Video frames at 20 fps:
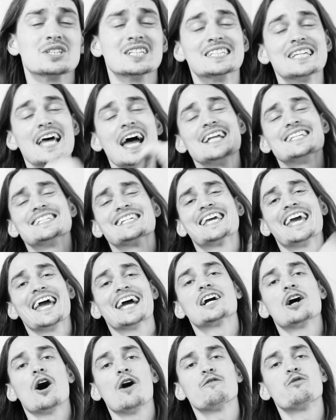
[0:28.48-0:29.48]
today, to
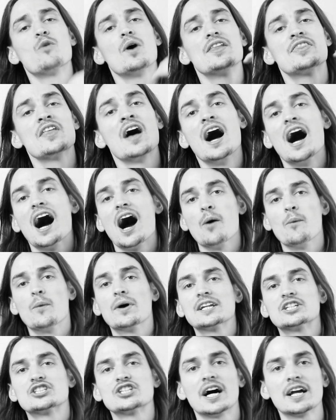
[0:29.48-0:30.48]
kick off with, I
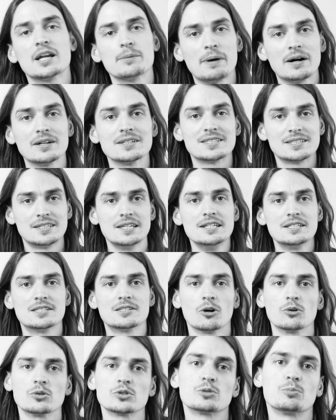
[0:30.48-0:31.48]
want to chat about sea
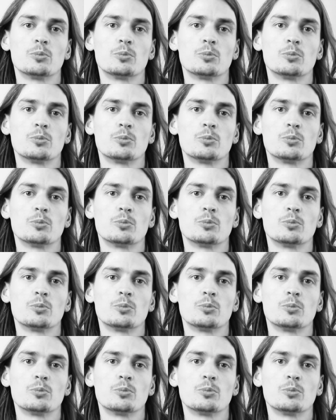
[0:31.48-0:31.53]
salt